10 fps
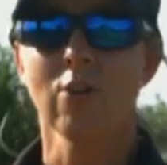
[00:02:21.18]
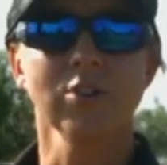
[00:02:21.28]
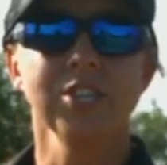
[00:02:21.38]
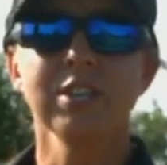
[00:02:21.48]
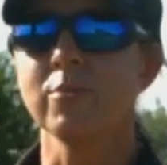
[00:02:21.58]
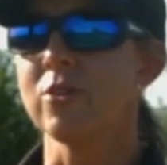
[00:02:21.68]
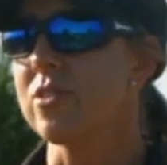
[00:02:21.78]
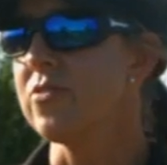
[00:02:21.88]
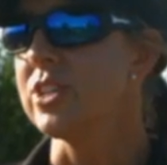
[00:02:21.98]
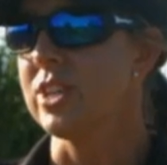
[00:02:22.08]
Regina
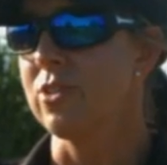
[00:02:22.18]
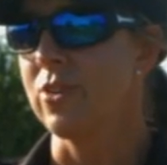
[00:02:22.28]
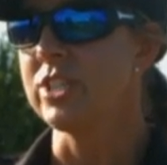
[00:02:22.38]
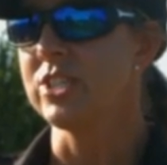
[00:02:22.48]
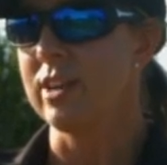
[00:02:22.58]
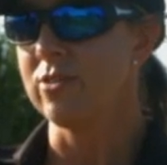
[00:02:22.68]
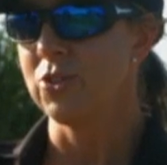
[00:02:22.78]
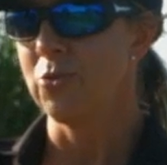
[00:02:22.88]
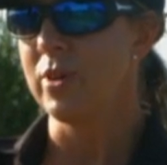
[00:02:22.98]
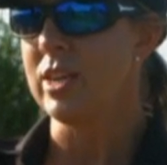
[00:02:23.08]
Milkovich had reached out
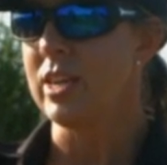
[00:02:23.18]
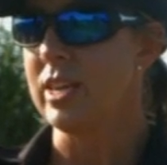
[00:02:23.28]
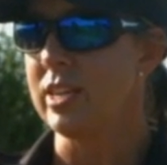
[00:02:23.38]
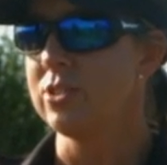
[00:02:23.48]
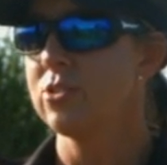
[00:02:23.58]
to me in